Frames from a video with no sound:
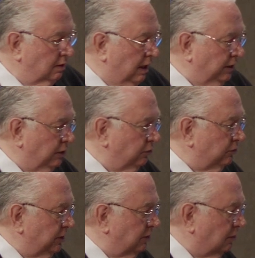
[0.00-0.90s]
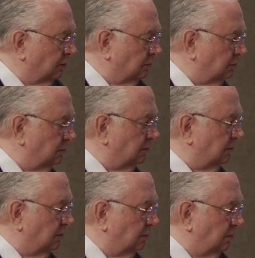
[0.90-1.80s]
How you doing, Eeyore?
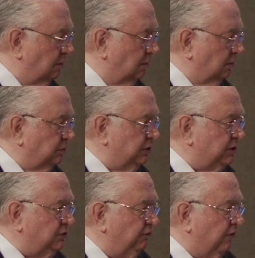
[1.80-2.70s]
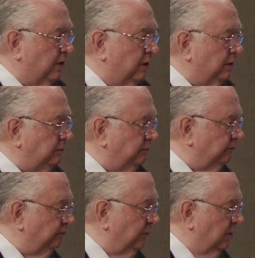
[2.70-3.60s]
Just fine,
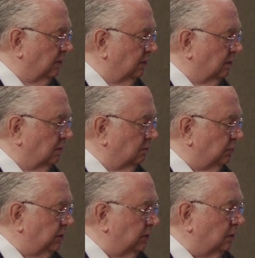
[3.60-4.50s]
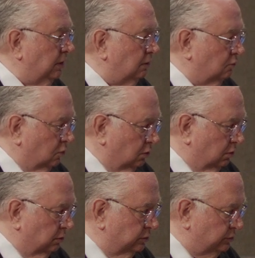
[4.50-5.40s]
but it'll get
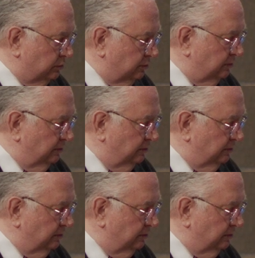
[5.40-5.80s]
worse.